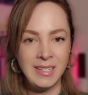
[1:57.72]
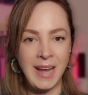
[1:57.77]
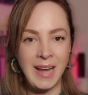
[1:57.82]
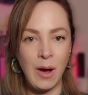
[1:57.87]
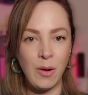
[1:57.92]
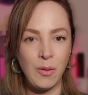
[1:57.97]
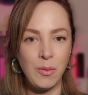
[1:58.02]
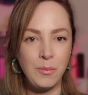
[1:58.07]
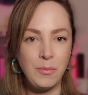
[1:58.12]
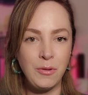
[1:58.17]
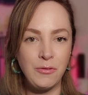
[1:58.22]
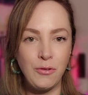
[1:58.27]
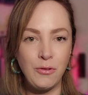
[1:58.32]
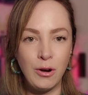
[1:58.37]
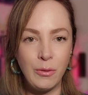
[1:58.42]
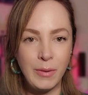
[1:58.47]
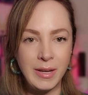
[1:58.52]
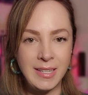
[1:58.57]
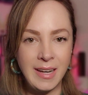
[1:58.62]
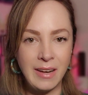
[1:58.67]
Now,
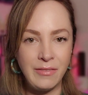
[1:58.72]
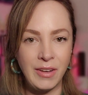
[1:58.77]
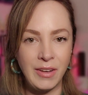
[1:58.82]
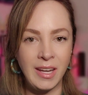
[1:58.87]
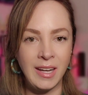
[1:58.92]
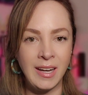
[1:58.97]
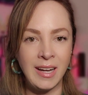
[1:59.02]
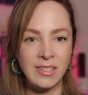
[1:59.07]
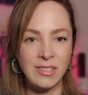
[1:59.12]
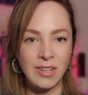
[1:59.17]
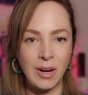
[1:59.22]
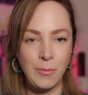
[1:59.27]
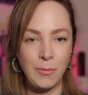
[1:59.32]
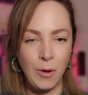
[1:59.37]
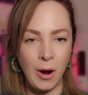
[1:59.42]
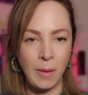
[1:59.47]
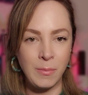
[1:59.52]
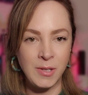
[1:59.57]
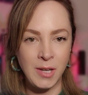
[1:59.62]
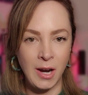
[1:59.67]
before we dive in and start
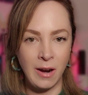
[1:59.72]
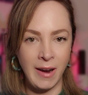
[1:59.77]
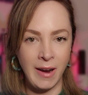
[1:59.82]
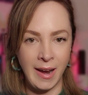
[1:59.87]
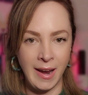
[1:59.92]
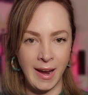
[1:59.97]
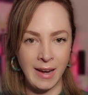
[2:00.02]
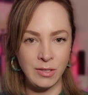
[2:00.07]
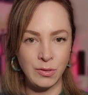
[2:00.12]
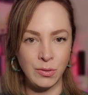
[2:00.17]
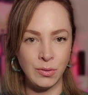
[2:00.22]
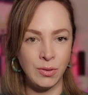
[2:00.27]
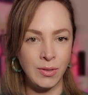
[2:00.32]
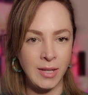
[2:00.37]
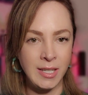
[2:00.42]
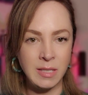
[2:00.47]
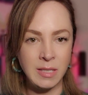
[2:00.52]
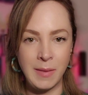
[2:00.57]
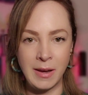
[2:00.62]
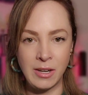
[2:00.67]
prompting our AI tool,
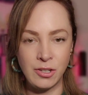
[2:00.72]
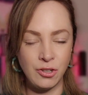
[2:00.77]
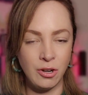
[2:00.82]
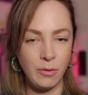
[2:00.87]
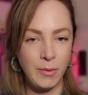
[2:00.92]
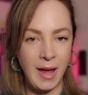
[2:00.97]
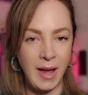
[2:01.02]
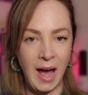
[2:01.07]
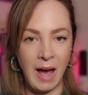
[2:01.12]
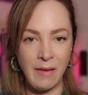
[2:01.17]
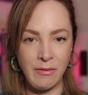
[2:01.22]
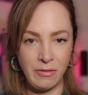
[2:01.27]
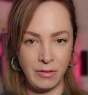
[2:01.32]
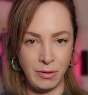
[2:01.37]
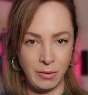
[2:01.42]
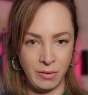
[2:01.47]
let's make sure we have a few